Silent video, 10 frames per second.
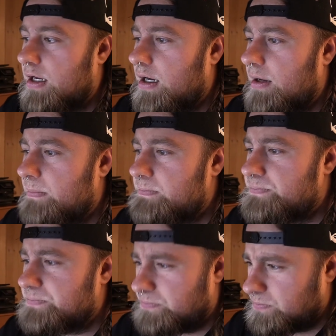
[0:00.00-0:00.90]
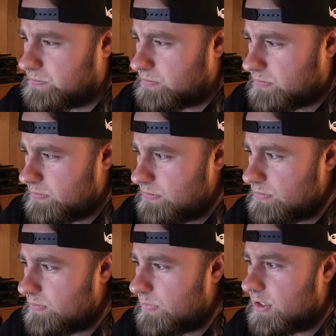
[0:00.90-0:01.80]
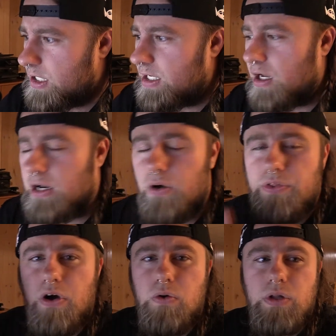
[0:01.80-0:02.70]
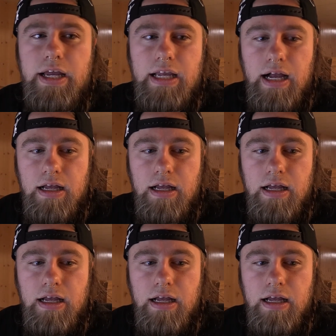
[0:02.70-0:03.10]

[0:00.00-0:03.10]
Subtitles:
And although, like,